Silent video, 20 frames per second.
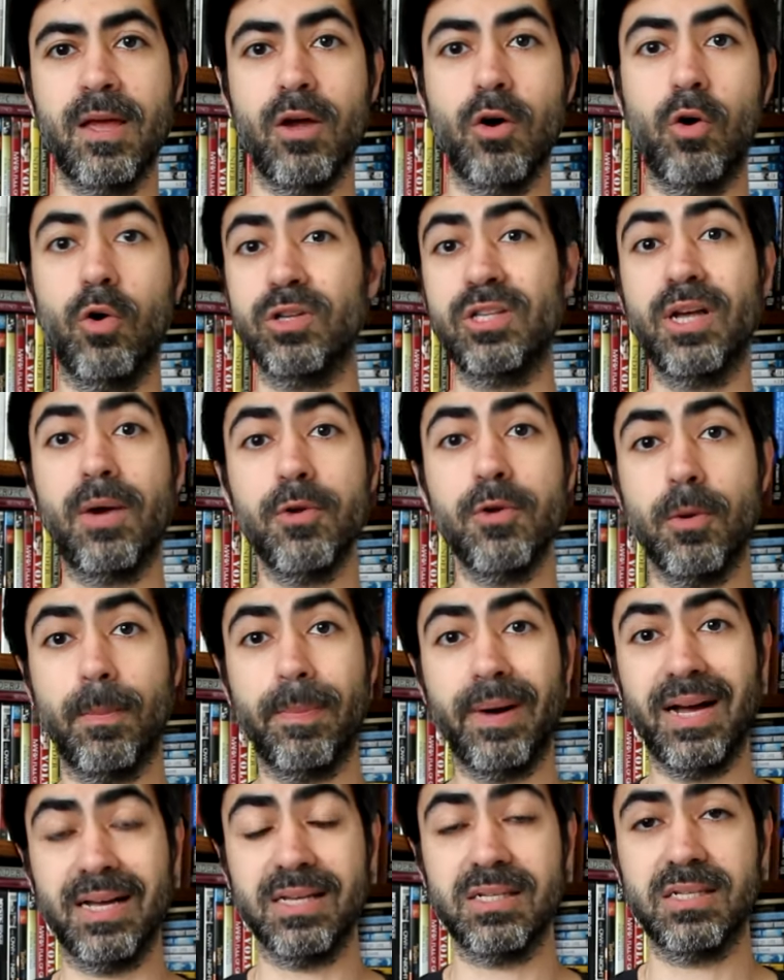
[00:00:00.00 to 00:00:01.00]
Octavio
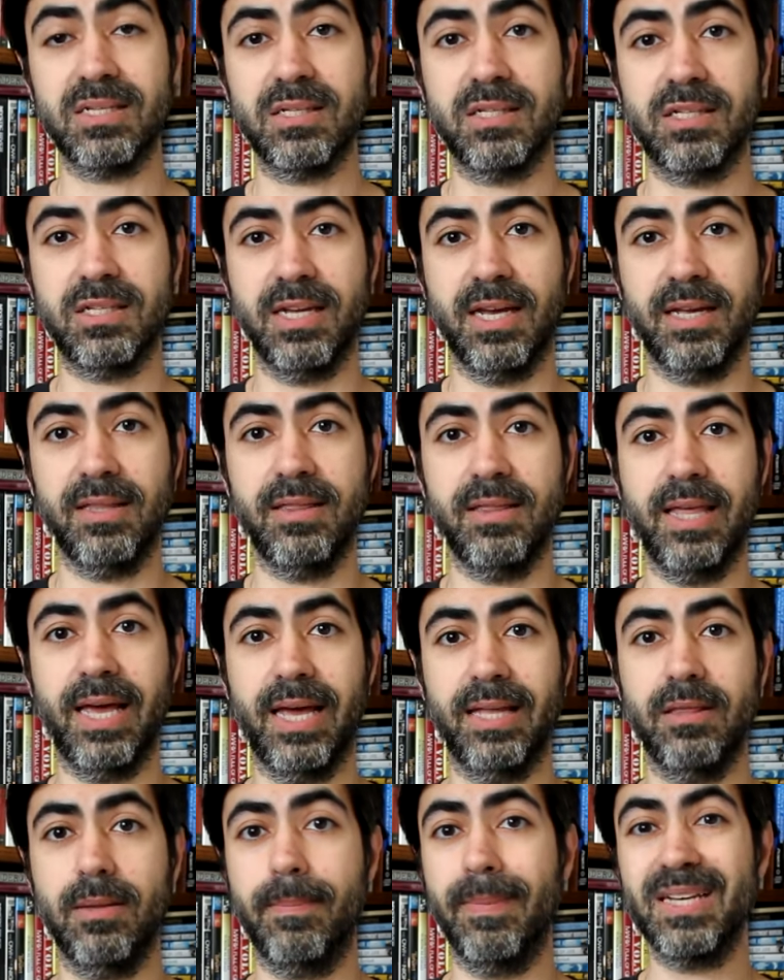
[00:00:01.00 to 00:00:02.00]
Paz said
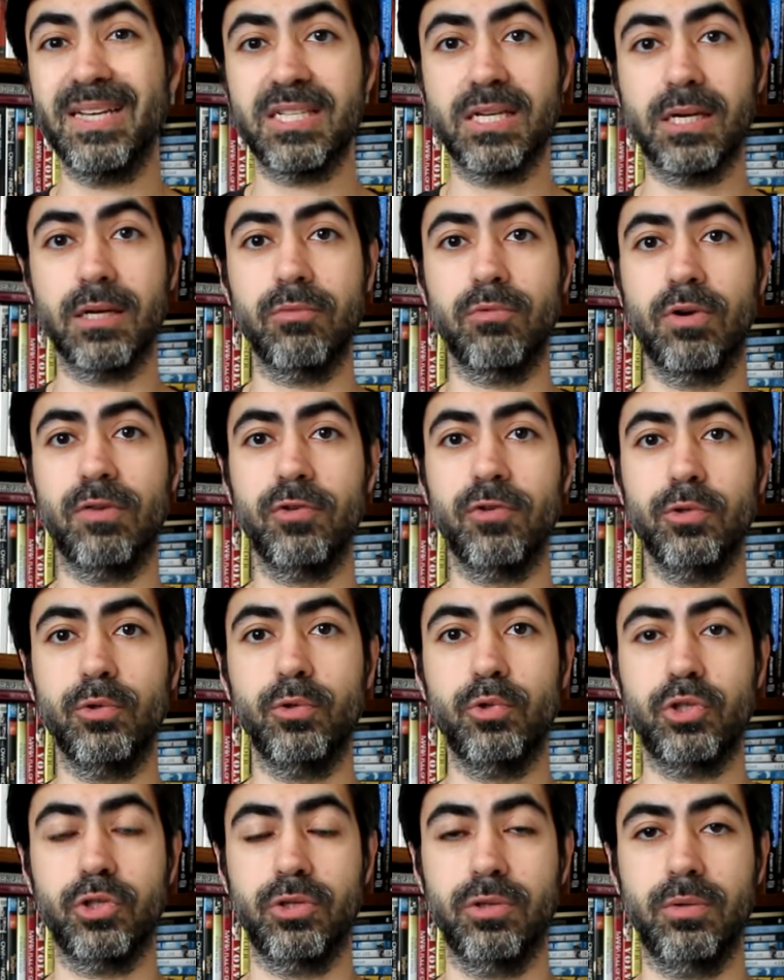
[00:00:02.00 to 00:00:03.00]
that the Mexican
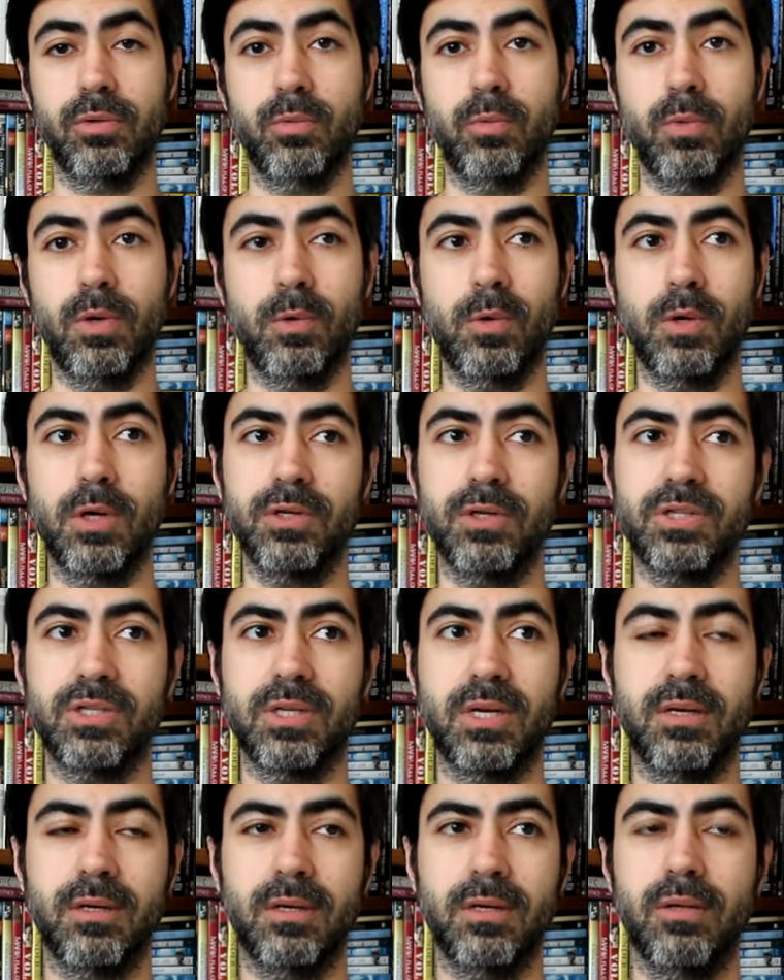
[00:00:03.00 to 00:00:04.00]
Revolution was
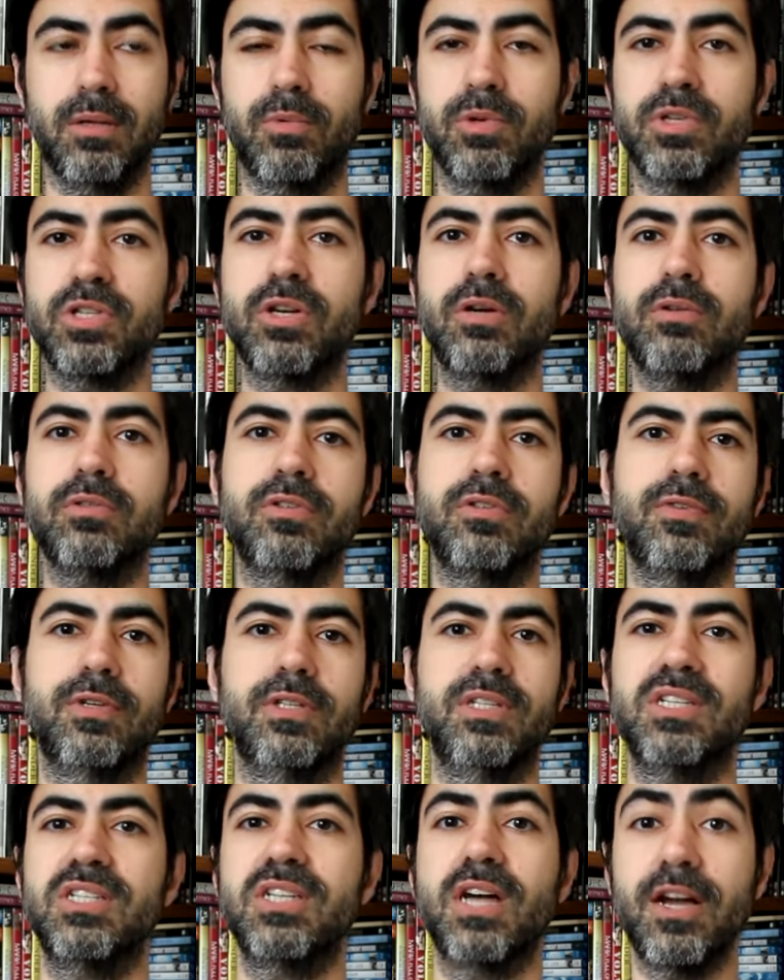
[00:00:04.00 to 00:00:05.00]
the result of a
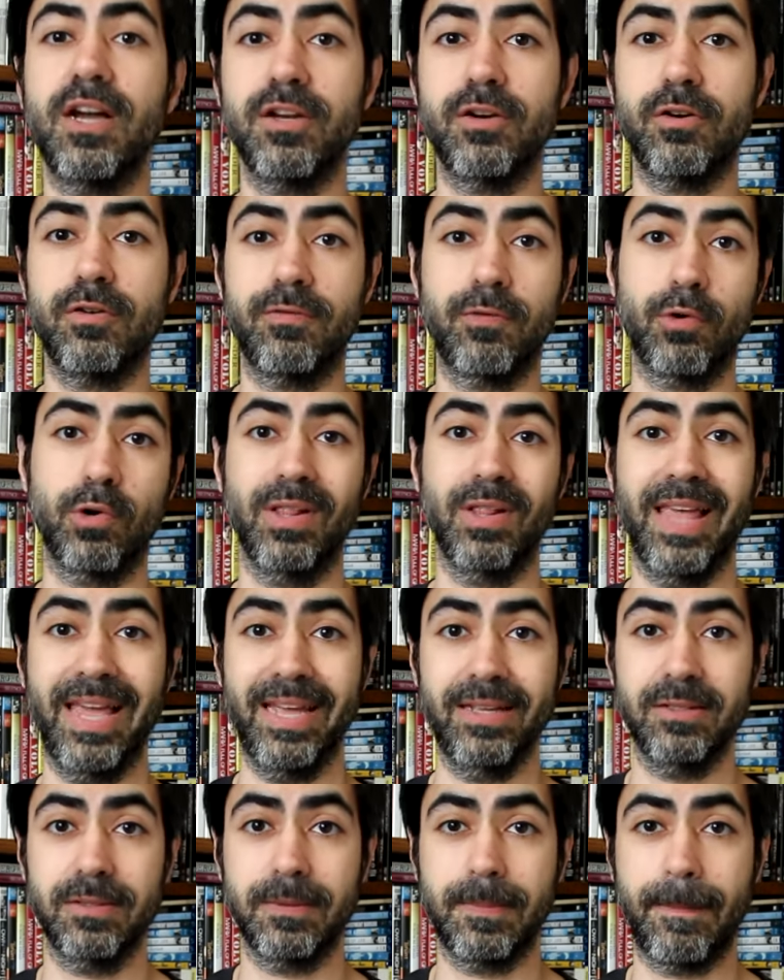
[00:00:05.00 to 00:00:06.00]
desire for
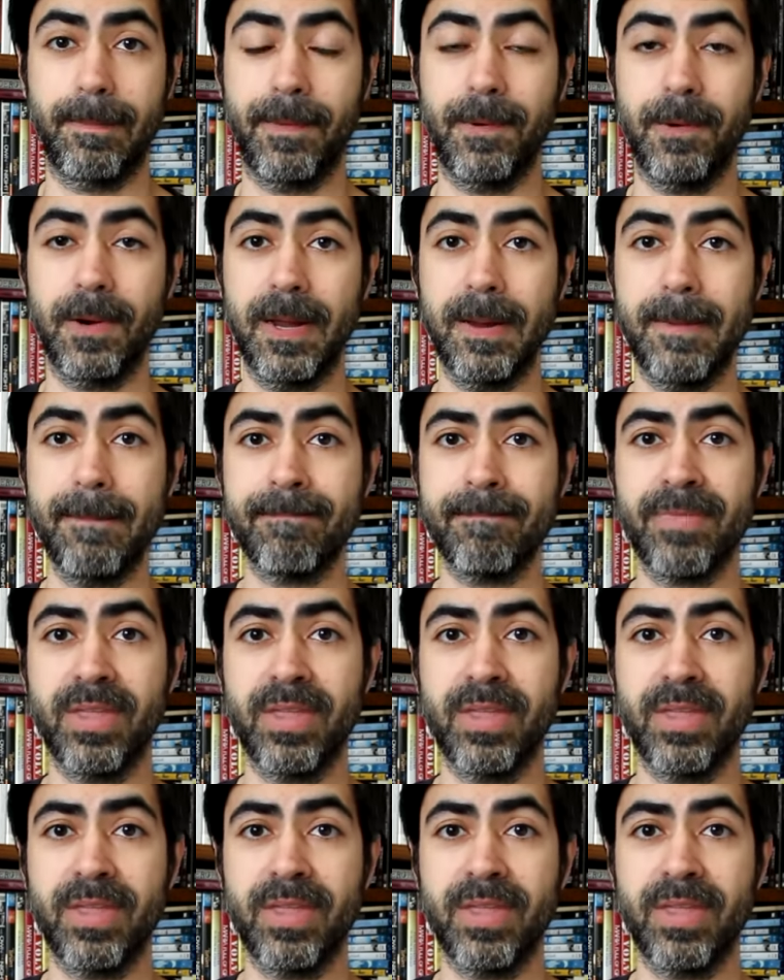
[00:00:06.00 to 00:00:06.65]
land. Okay,